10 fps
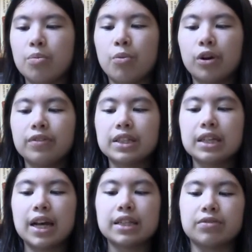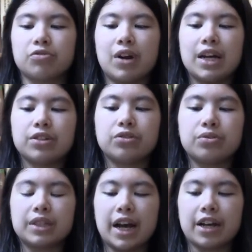More of this kinds of
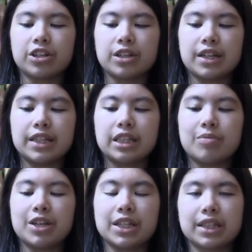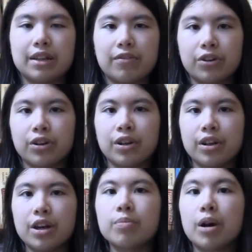grassroots action needs to be discovered,
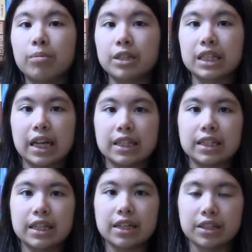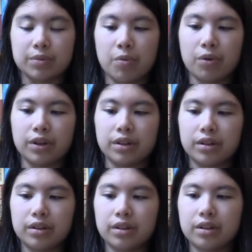publicized, and supported.
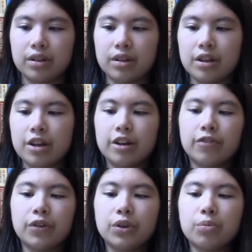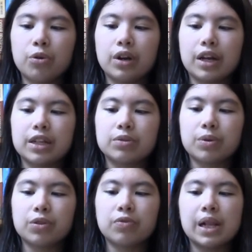Furthermore, it's
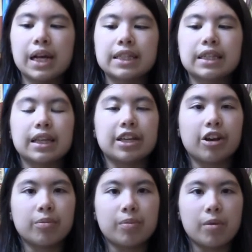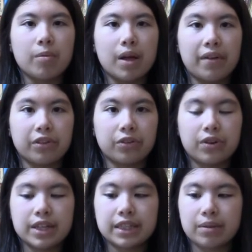worth realizing that young people have
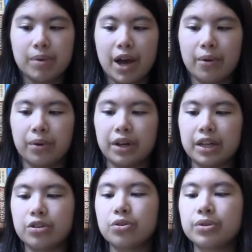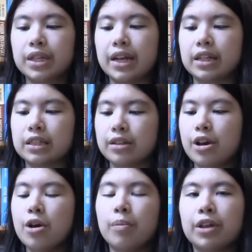increasing power in new settings
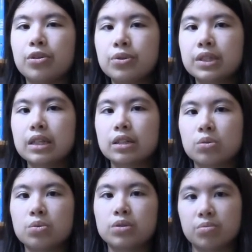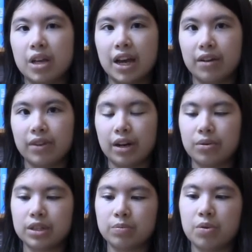by using the tools we have at
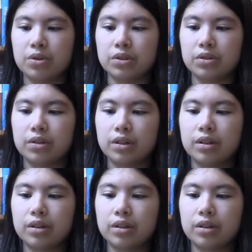our disposal.